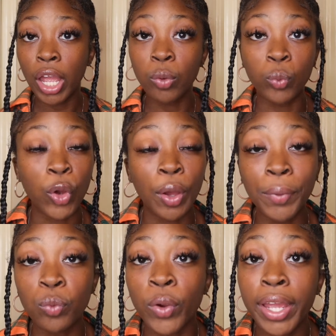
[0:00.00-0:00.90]
He run
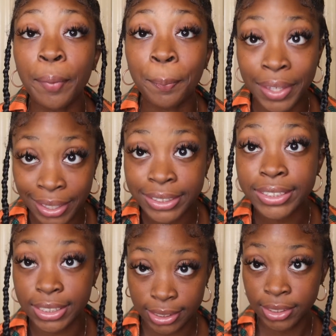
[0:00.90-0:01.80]
me rampant.
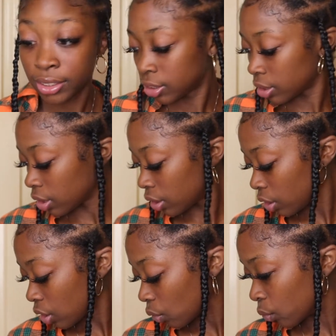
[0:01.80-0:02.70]

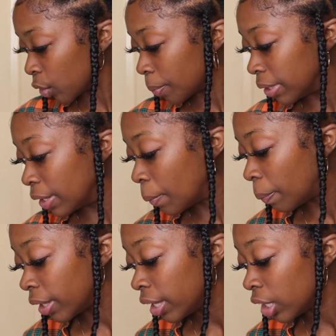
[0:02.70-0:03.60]
Run me up
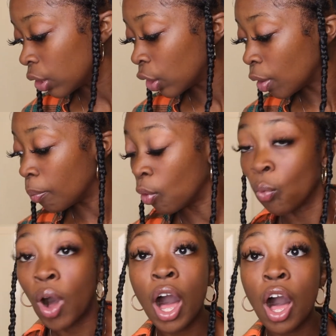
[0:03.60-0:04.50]
a hill, up a
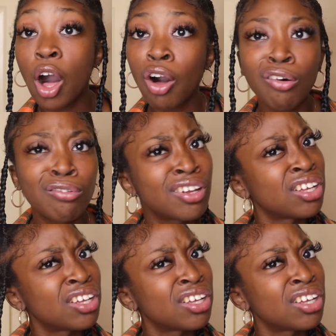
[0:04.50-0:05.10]
wall.